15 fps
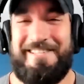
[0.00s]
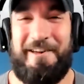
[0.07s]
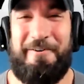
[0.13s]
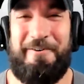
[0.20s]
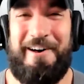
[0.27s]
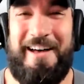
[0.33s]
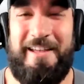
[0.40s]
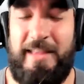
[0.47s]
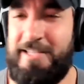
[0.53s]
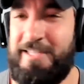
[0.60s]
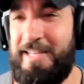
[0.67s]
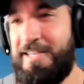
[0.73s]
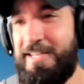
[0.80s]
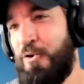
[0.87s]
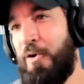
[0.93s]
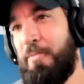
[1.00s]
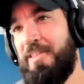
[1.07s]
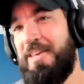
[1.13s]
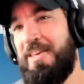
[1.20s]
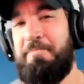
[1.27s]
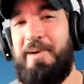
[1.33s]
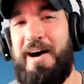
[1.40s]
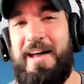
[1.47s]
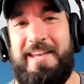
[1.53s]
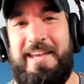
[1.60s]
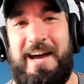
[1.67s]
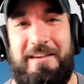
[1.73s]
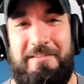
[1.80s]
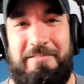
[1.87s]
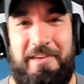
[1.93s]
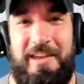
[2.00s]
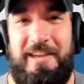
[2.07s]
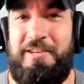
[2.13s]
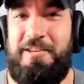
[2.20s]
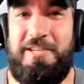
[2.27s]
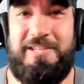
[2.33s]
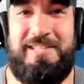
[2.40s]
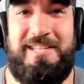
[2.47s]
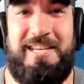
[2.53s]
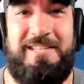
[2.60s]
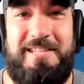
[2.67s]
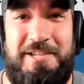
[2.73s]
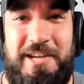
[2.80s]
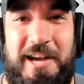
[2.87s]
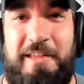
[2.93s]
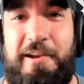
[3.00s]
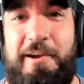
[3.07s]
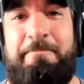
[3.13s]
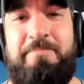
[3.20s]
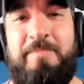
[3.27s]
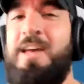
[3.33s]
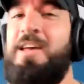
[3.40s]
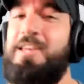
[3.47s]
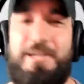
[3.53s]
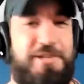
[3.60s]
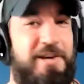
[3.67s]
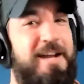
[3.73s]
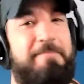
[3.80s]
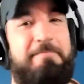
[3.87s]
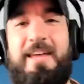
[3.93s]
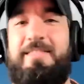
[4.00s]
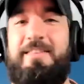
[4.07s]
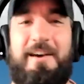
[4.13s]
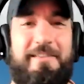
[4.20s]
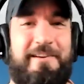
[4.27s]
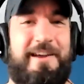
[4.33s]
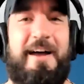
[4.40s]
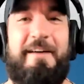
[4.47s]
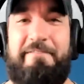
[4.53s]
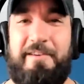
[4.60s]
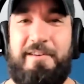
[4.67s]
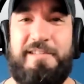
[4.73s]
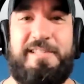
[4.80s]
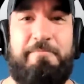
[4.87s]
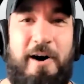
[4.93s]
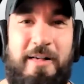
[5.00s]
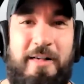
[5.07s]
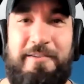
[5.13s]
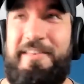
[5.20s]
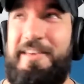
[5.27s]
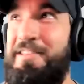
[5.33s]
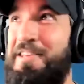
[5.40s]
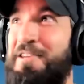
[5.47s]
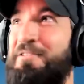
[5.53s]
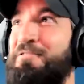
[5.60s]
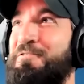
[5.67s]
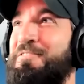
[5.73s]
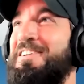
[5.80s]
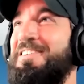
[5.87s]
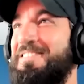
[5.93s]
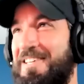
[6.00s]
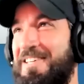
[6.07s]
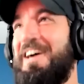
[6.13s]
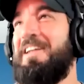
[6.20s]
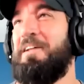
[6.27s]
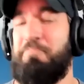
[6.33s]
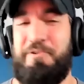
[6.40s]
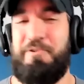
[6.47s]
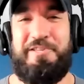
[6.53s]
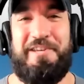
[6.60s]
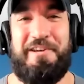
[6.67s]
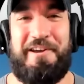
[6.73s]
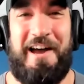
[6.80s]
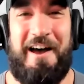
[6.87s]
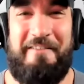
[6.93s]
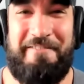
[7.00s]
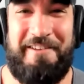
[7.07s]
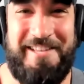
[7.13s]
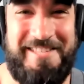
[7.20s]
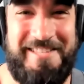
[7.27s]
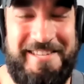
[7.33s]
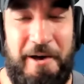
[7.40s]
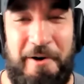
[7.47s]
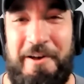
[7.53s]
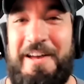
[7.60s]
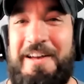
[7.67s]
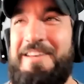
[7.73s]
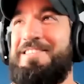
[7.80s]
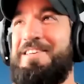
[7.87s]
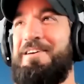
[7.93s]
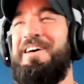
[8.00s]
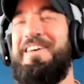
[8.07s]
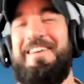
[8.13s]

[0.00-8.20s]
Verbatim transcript: so uh, that's that's normally the body guy thing. You that's just tease each thing. other you try to make the other guy feel smaller than you to kind of boost your confidence. So, so,